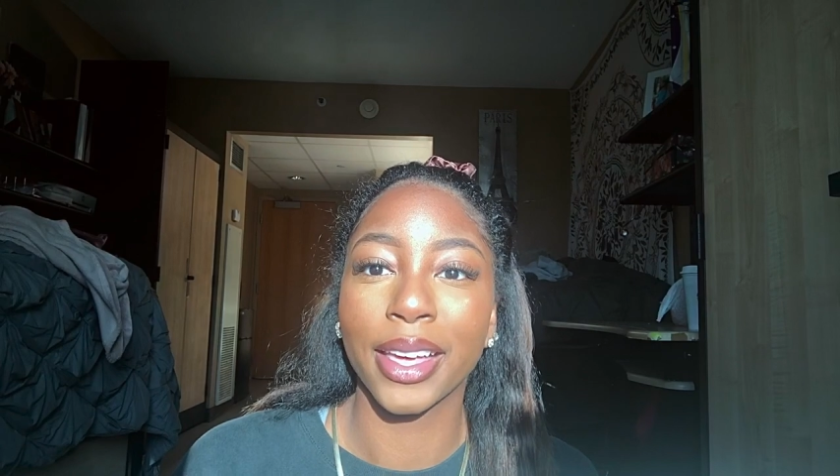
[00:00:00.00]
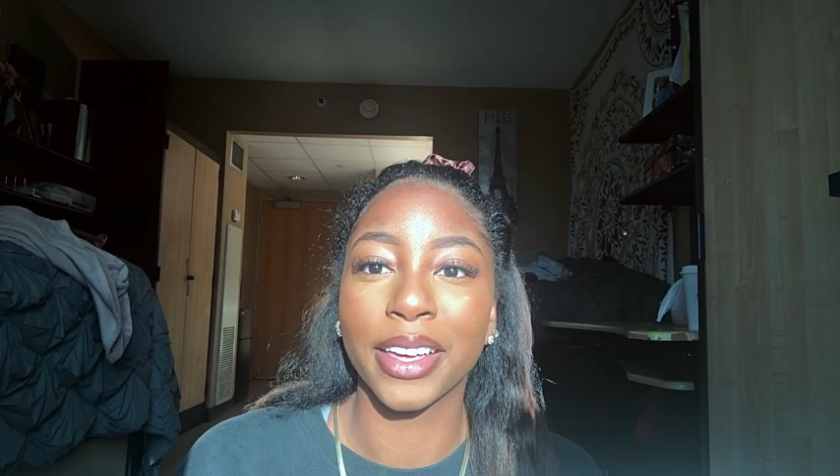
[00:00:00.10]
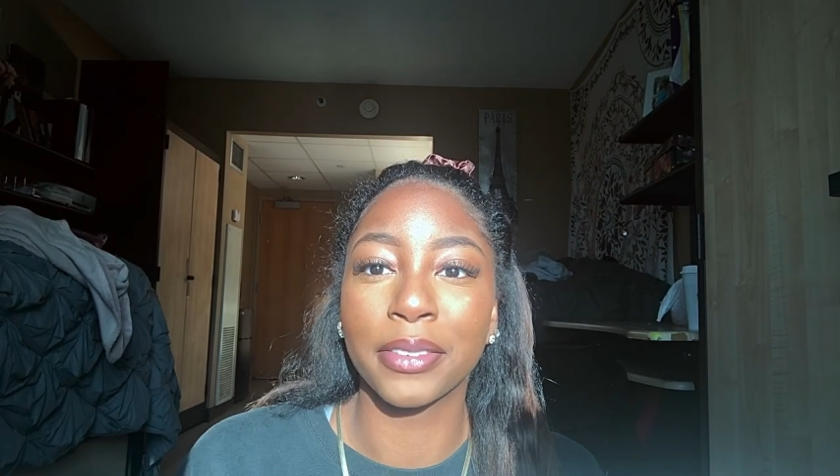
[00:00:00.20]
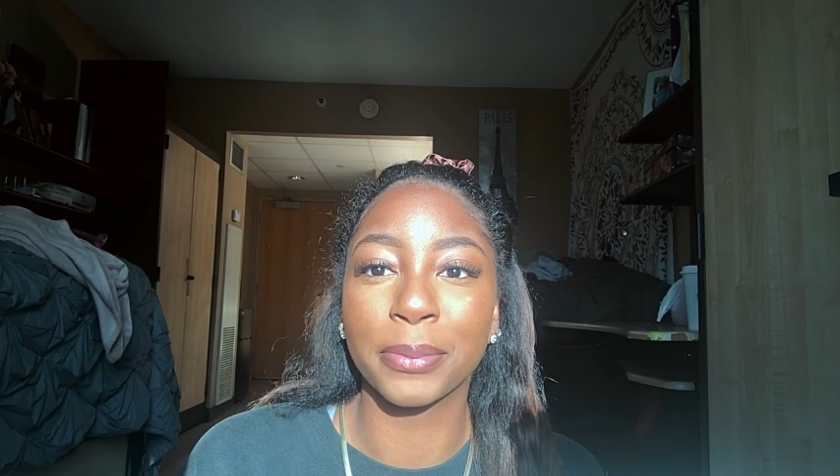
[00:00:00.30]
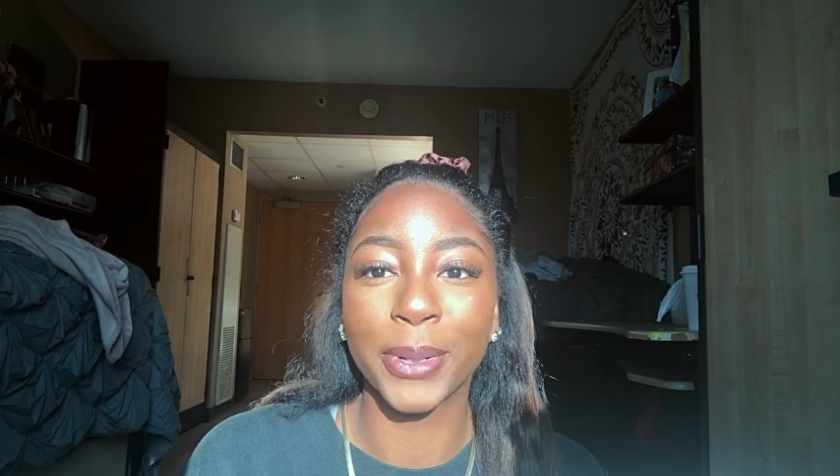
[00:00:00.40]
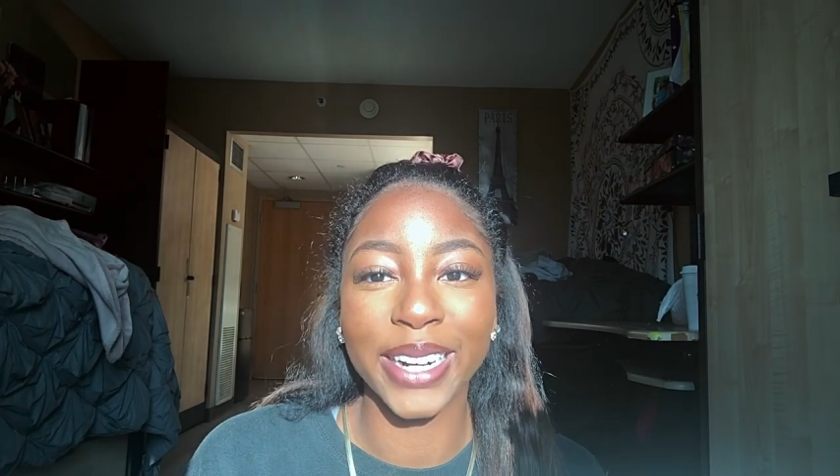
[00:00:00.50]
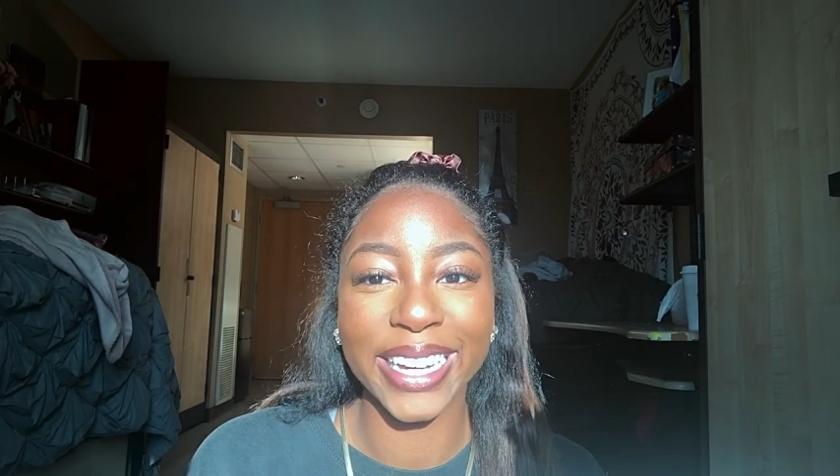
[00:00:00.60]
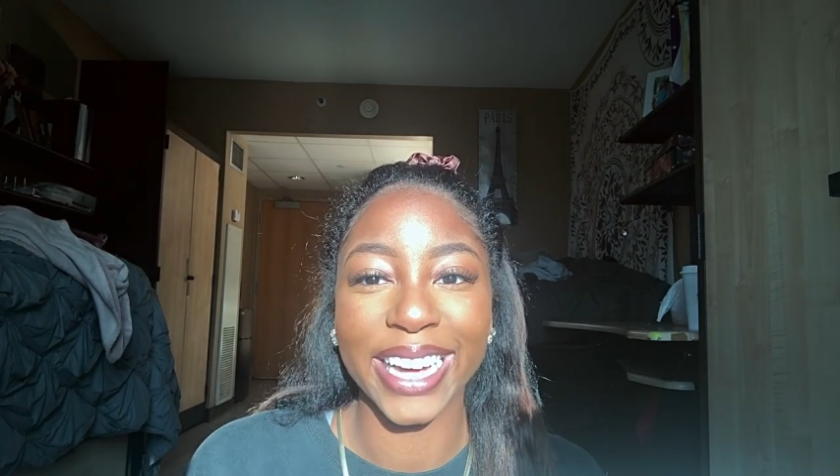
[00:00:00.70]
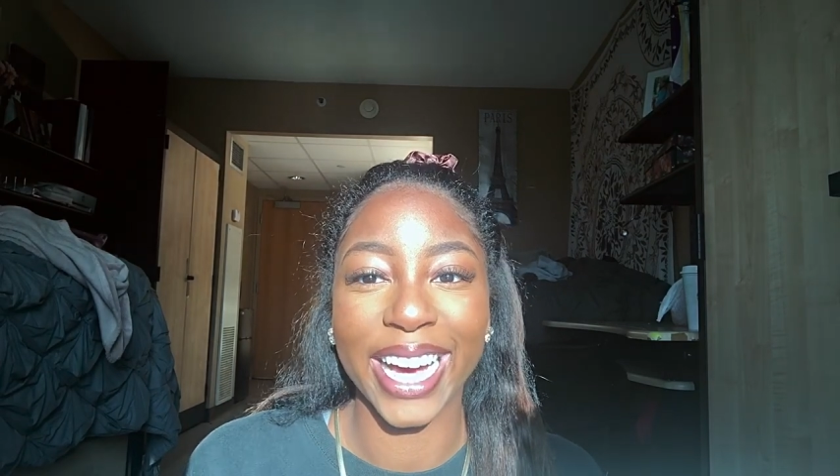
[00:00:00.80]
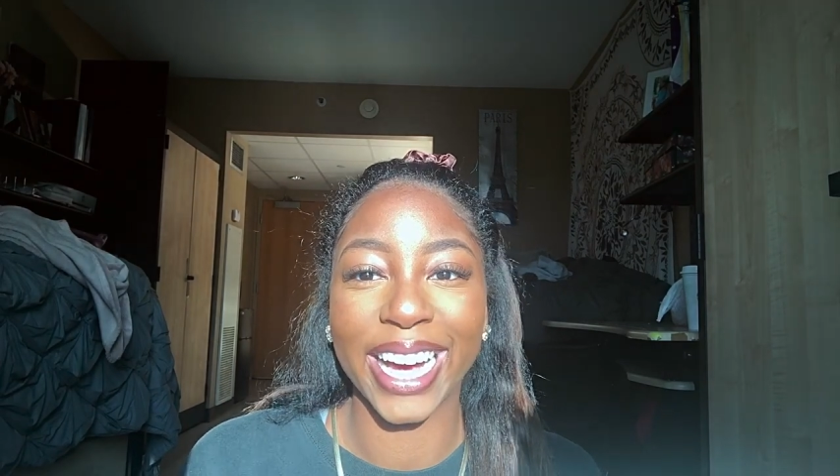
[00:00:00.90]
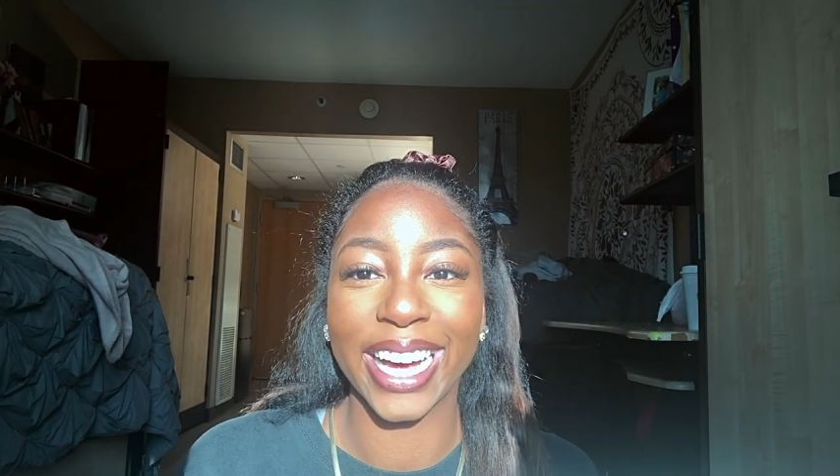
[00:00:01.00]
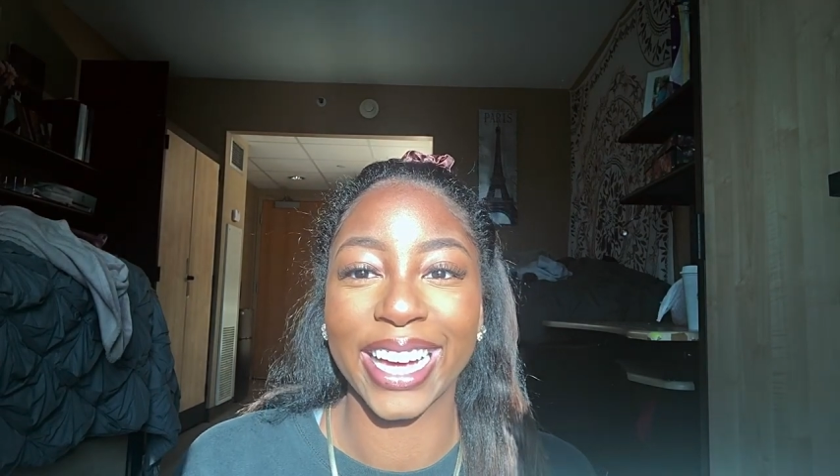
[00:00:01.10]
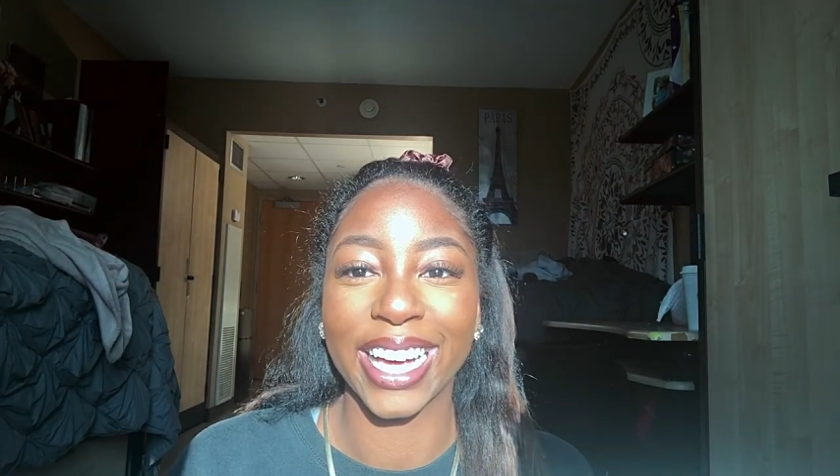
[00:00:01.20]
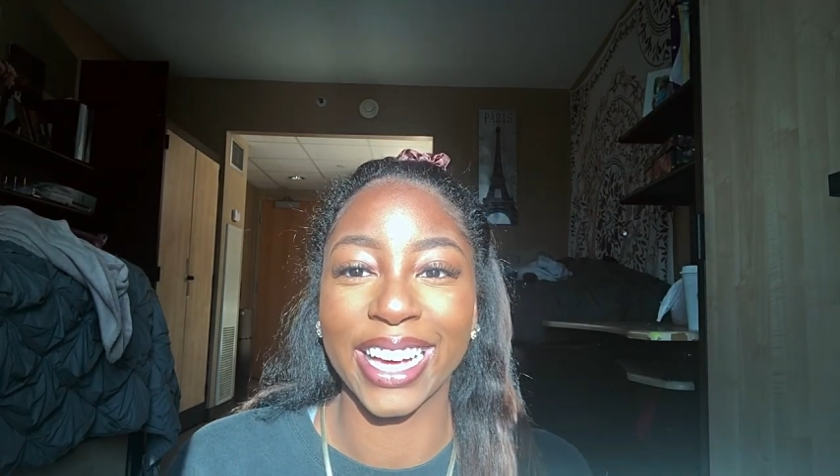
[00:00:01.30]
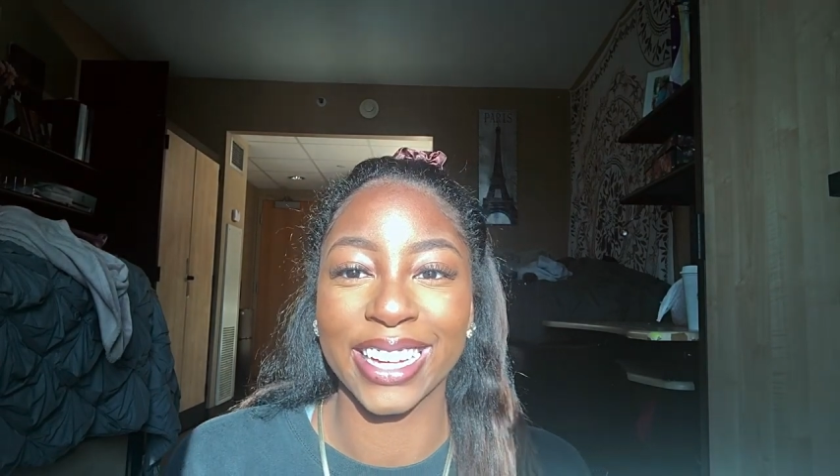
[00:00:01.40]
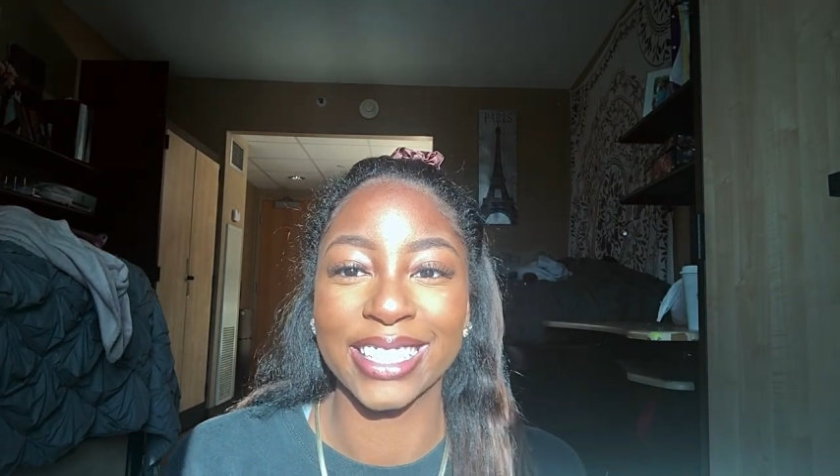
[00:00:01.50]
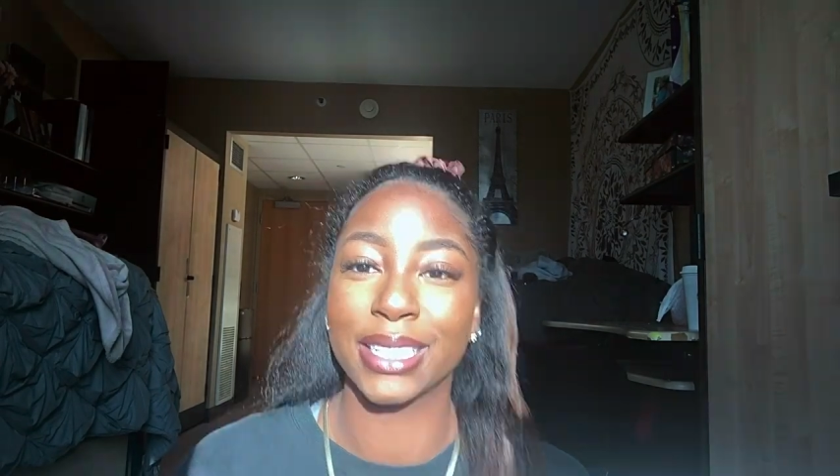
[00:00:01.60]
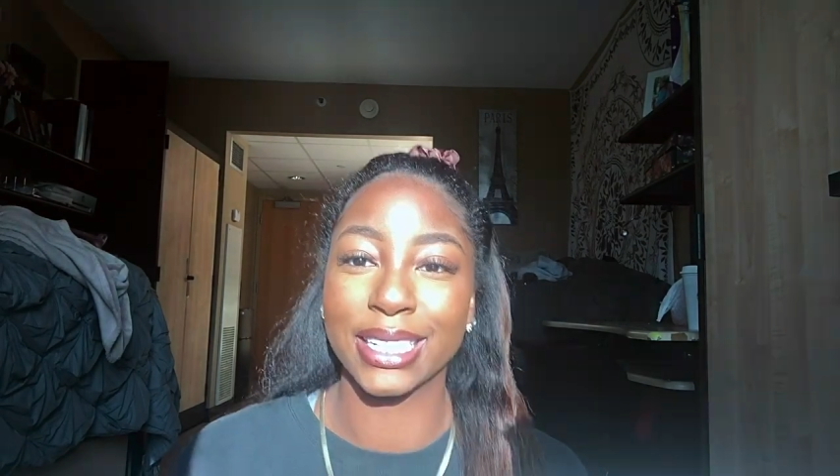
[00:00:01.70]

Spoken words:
Good morning, guys.